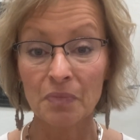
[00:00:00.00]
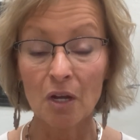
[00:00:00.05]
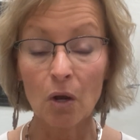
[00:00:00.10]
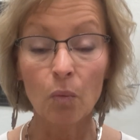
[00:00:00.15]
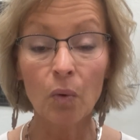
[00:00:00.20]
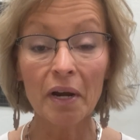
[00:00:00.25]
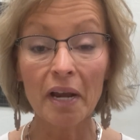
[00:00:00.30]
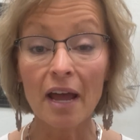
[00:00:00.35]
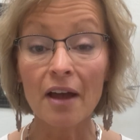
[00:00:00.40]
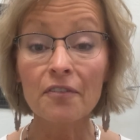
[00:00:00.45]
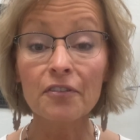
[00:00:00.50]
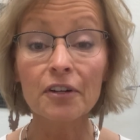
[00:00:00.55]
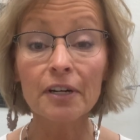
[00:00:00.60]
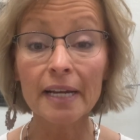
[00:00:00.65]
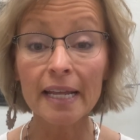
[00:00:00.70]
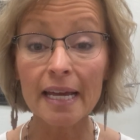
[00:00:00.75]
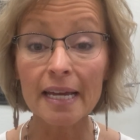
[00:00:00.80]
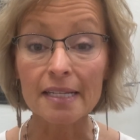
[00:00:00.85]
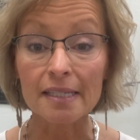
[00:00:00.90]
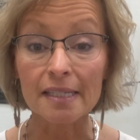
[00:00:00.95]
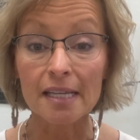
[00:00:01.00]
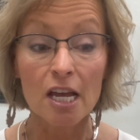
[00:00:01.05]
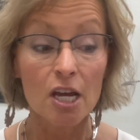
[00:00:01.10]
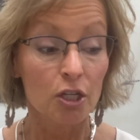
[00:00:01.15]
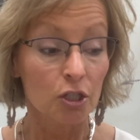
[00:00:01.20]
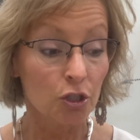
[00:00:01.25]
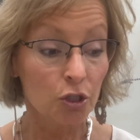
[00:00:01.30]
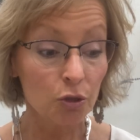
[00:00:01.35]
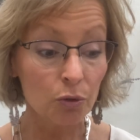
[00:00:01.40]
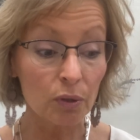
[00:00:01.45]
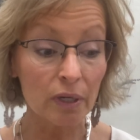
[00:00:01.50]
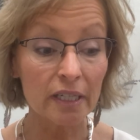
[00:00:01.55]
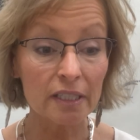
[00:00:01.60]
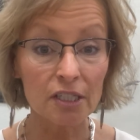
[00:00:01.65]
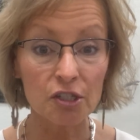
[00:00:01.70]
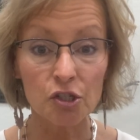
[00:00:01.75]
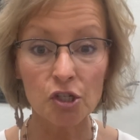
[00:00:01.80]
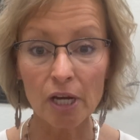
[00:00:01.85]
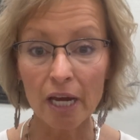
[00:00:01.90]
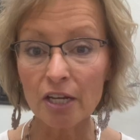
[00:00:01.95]
Whatever it is, you get
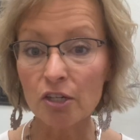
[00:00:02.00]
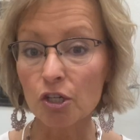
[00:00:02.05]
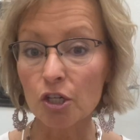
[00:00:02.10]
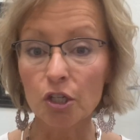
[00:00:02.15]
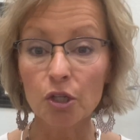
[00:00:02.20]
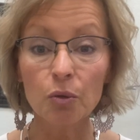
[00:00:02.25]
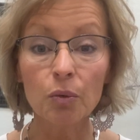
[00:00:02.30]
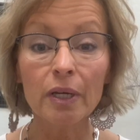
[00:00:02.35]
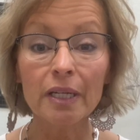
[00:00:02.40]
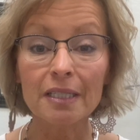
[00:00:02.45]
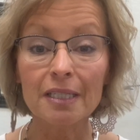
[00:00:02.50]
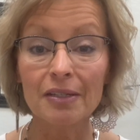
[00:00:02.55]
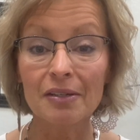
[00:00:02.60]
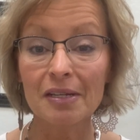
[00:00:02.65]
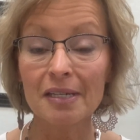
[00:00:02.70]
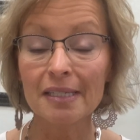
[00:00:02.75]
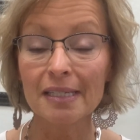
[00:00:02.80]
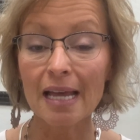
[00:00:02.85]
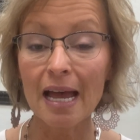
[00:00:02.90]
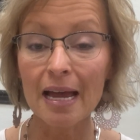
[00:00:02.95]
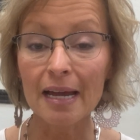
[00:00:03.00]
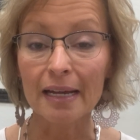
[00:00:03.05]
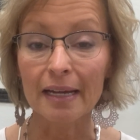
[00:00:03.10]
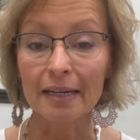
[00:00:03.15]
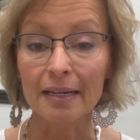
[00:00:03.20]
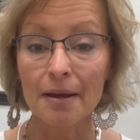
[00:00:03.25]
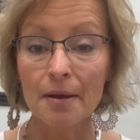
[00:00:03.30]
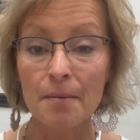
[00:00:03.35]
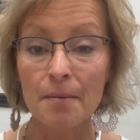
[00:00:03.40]
to change it. You get to decide.